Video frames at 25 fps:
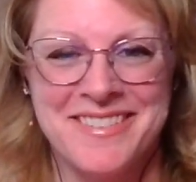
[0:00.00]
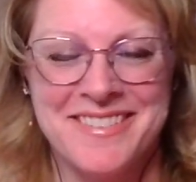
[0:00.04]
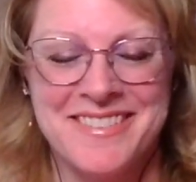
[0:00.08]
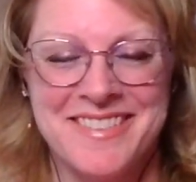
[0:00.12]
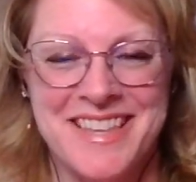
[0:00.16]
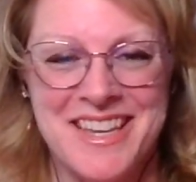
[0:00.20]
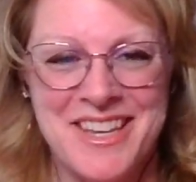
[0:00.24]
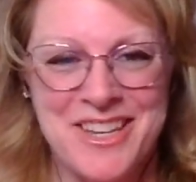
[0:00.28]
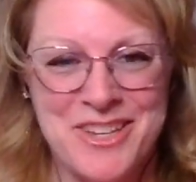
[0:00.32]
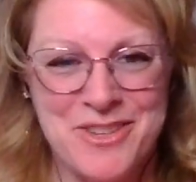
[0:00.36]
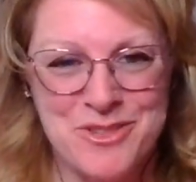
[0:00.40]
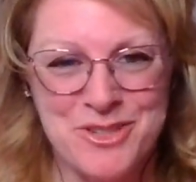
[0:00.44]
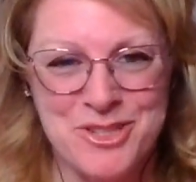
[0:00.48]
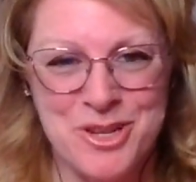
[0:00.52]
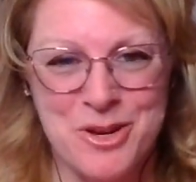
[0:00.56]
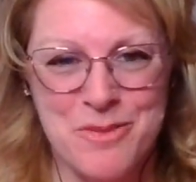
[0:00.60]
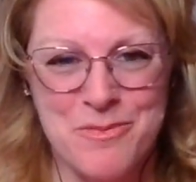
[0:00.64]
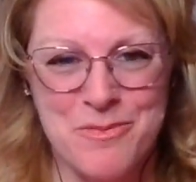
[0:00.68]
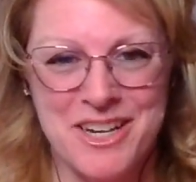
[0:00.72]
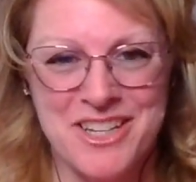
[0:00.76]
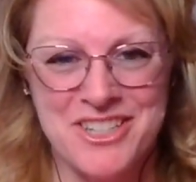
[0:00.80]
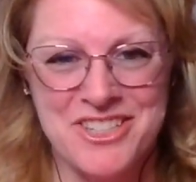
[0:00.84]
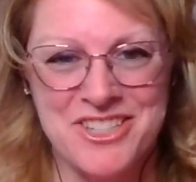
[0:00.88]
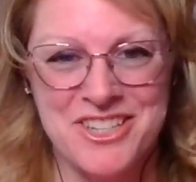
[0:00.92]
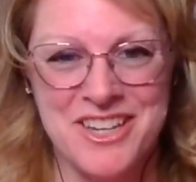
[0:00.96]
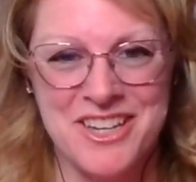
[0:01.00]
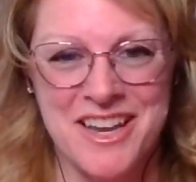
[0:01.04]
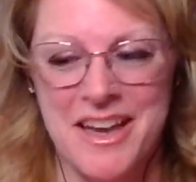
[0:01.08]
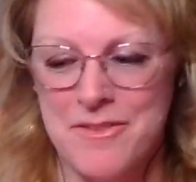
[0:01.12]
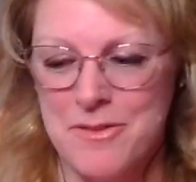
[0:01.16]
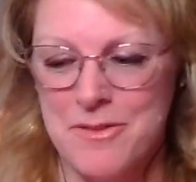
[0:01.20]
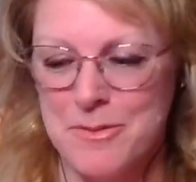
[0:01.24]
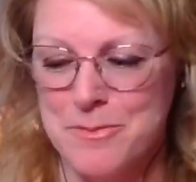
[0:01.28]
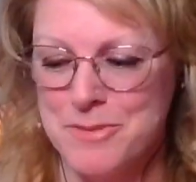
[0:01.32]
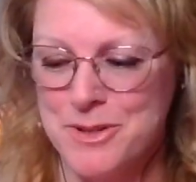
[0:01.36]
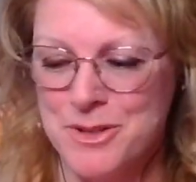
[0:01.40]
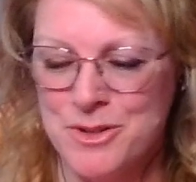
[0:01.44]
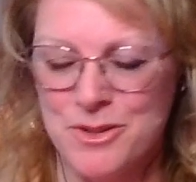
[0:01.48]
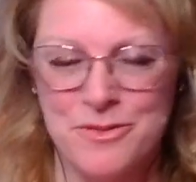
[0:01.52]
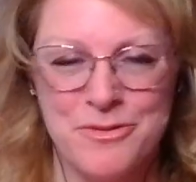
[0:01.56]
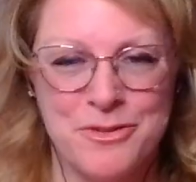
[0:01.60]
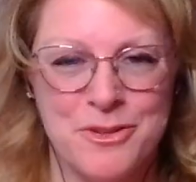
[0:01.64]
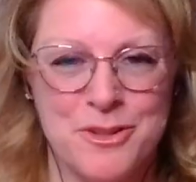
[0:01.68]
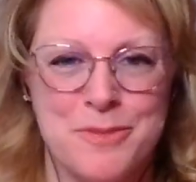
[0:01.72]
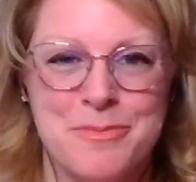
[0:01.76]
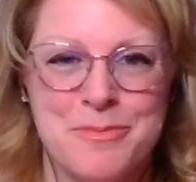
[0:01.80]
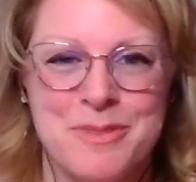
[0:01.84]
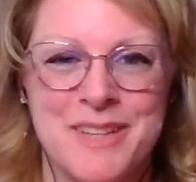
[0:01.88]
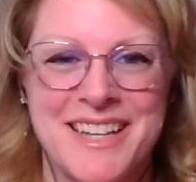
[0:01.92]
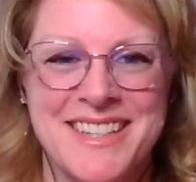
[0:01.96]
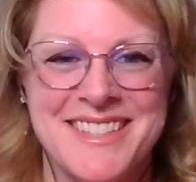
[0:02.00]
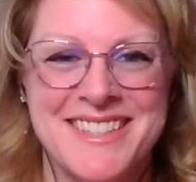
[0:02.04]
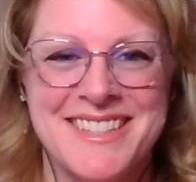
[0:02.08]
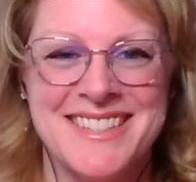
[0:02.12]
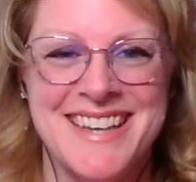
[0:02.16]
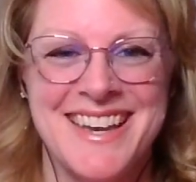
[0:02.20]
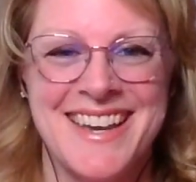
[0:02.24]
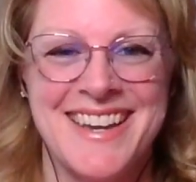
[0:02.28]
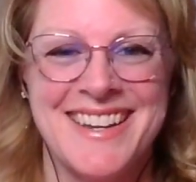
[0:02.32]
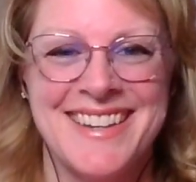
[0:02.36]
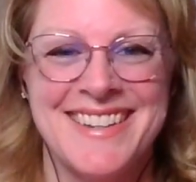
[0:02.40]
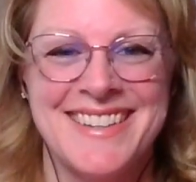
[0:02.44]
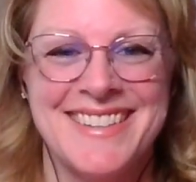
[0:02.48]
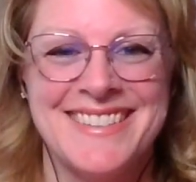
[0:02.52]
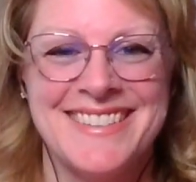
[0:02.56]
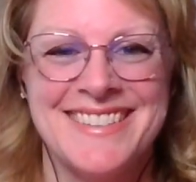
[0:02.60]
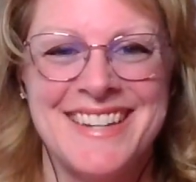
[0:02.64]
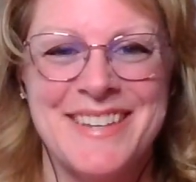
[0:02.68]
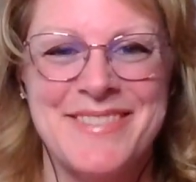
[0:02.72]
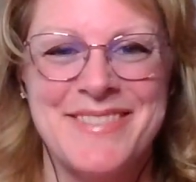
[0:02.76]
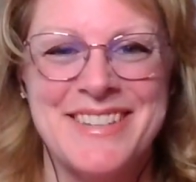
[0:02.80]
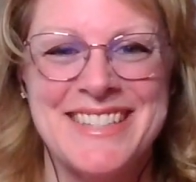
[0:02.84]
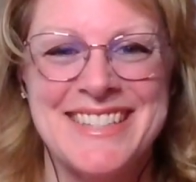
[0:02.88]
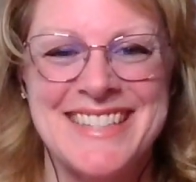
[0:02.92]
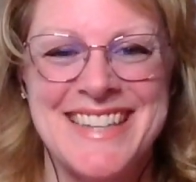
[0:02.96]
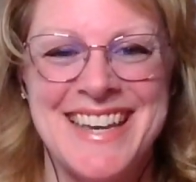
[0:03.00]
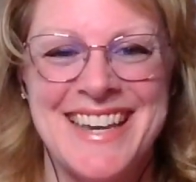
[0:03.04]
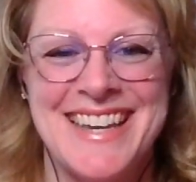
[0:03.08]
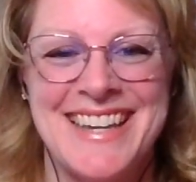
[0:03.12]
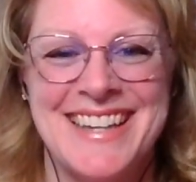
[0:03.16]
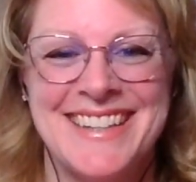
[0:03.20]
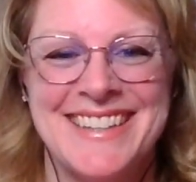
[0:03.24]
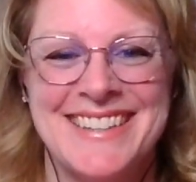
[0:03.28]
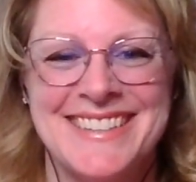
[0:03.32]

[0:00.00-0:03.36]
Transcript: Thank you so much. Have a beautiful and blessed day. Namaste.